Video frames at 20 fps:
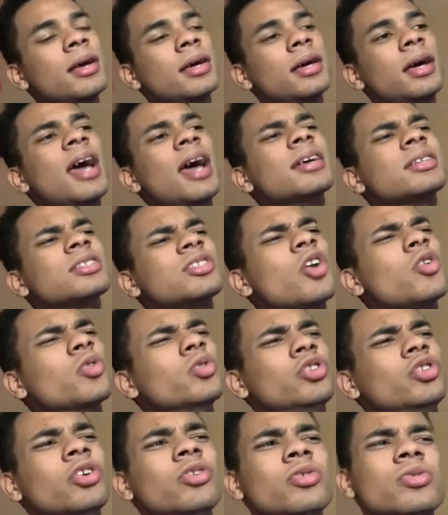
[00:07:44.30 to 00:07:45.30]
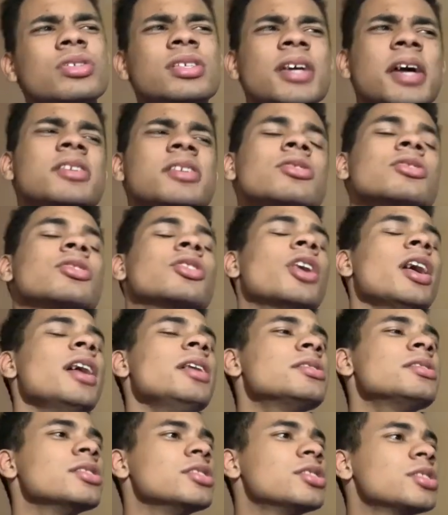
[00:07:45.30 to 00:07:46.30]
And so dude say some
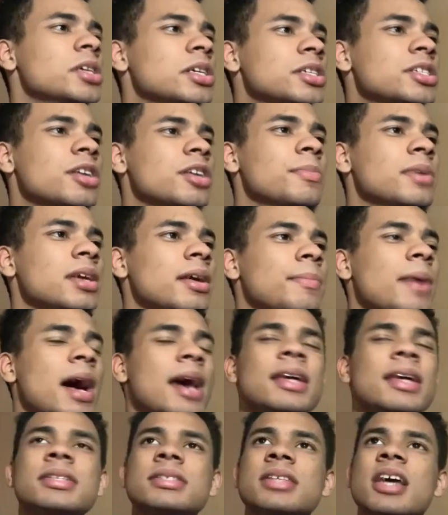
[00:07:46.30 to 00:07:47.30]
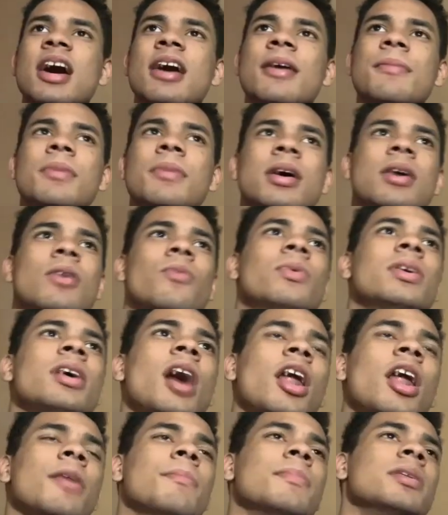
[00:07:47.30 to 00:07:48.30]
crazy shit to me, and by this time we got
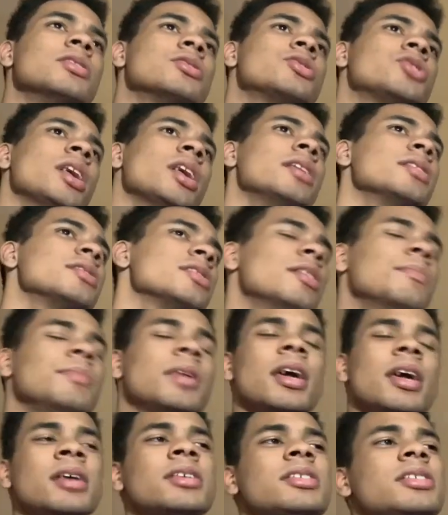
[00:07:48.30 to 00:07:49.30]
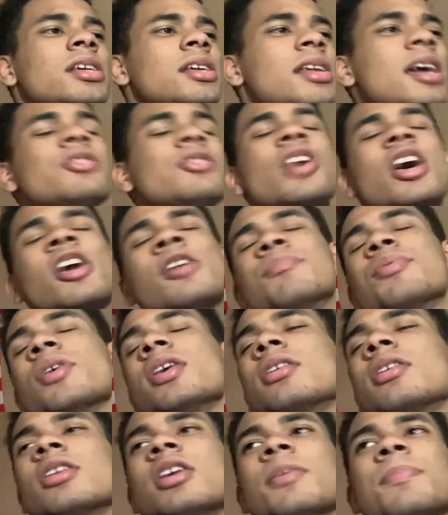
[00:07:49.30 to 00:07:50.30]
our administrators up there and shit. They trying to
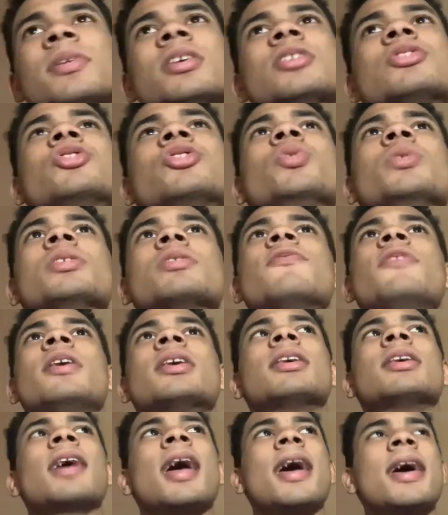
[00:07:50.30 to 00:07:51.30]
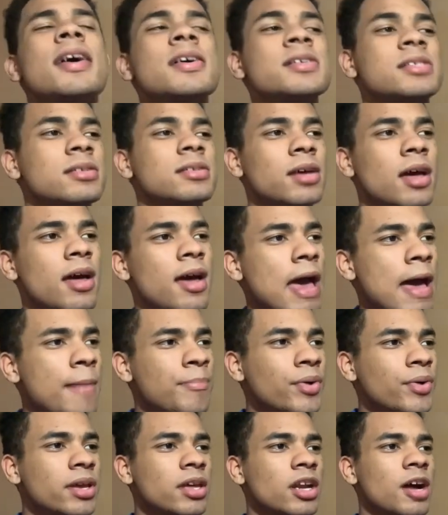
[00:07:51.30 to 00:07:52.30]
break it up, and this dude is fucking ass at
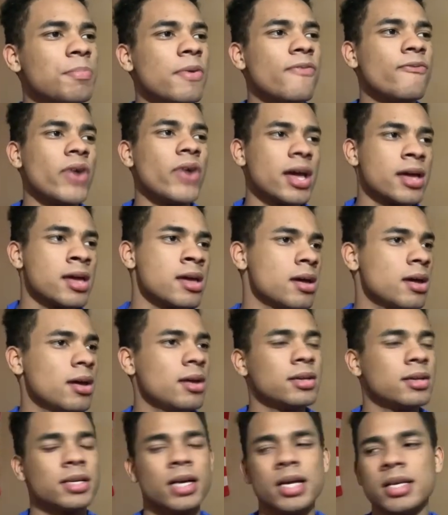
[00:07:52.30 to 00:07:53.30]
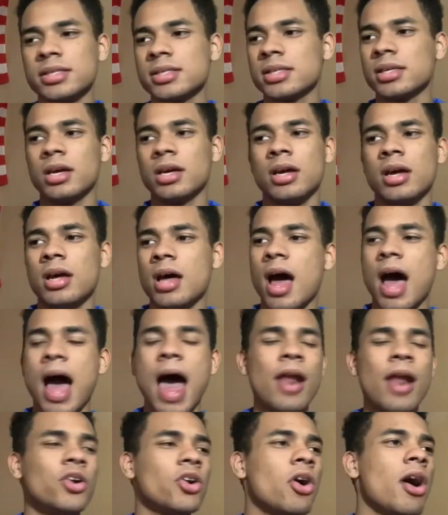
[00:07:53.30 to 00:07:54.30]
breaking up a fight, cause
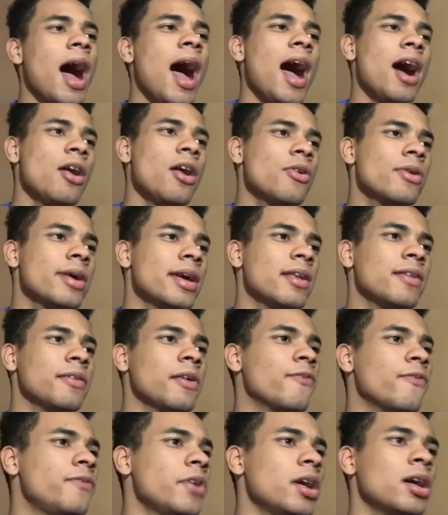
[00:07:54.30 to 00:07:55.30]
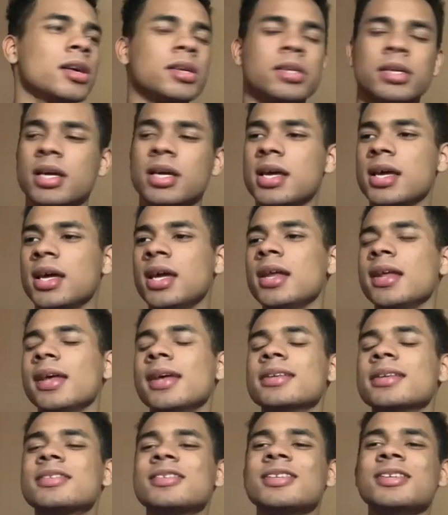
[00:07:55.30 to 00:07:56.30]
I don't know how in the fuck he
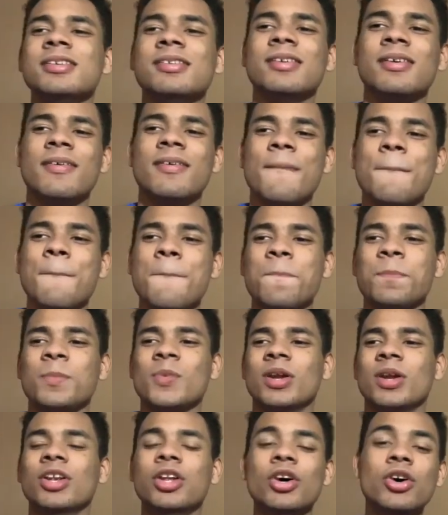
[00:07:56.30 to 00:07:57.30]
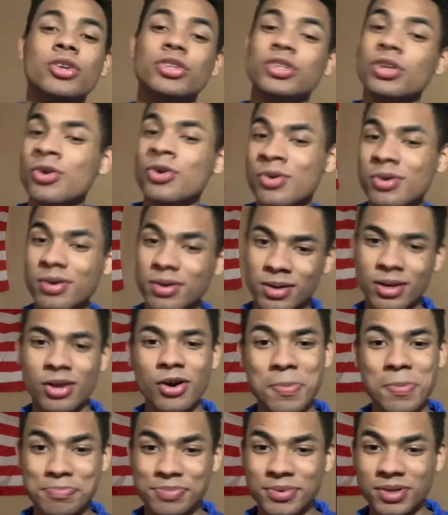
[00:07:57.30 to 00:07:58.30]
didn't see little
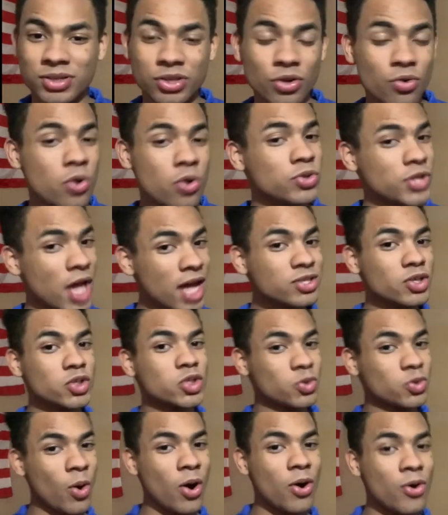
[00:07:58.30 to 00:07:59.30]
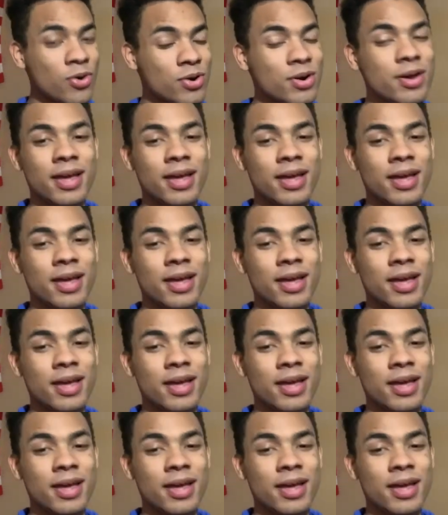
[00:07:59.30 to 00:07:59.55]
dude who's also swole,